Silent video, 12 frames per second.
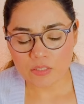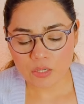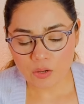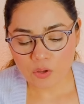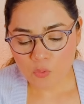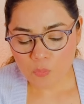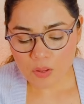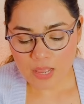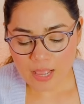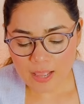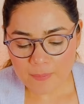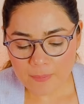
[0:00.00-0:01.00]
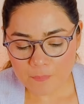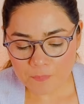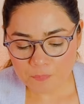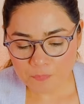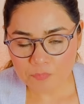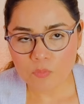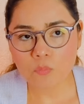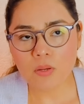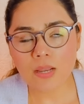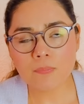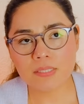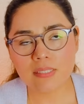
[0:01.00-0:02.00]
So
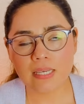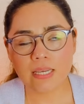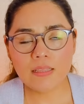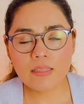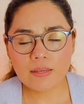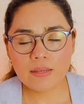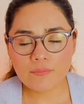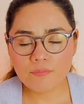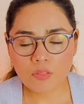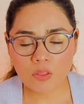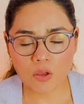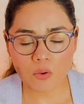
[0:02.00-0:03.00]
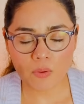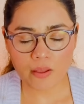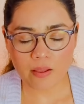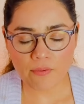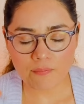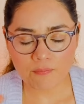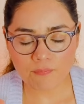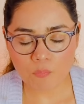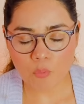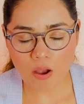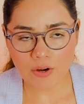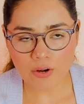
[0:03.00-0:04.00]
I'm seeing the flow of
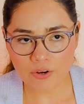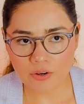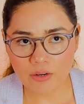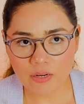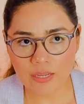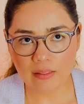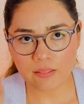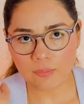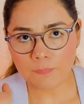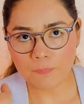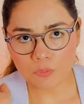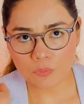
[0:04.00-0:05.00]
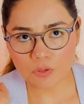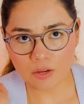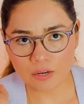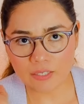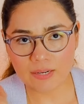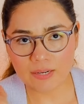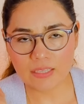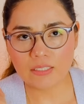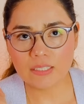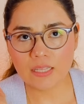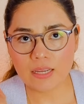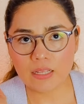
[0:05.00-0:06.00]
water in the moon card, right?
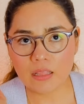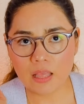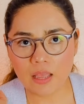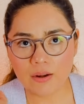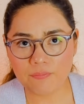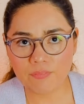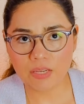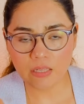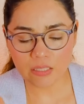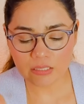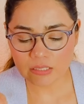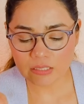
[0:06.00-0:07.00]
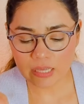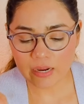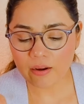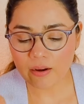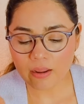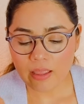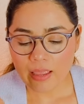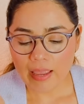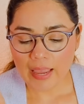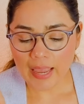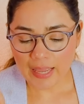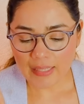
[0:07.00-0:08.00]
There's like a lot of feelings there.
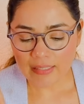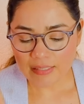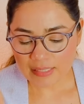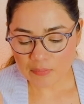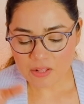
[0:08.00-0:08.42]
And